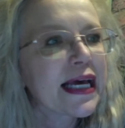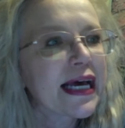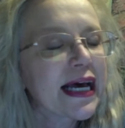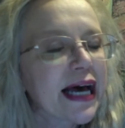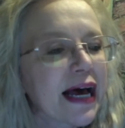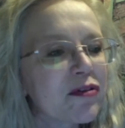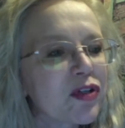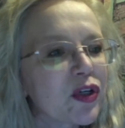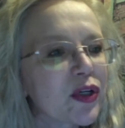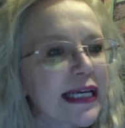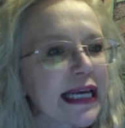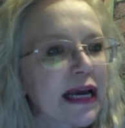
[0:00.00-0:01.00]
I was
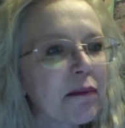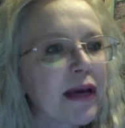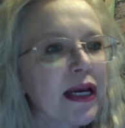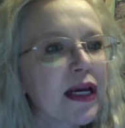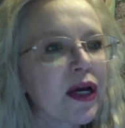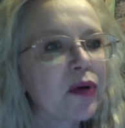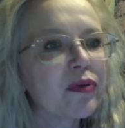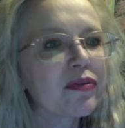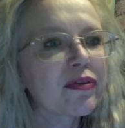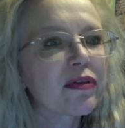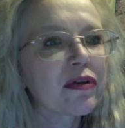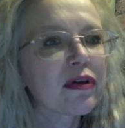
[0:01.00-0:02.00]
looking at my
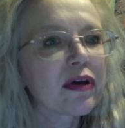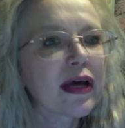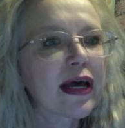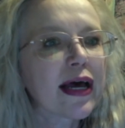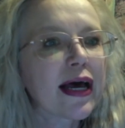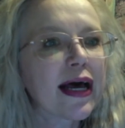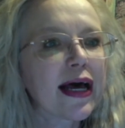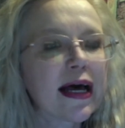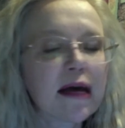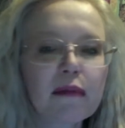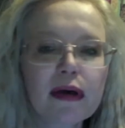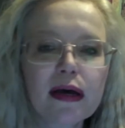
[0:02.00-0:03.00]
notes.
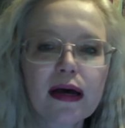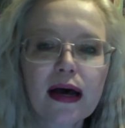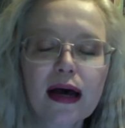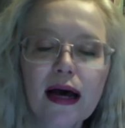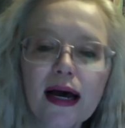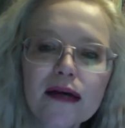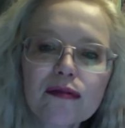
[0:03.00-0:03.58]
How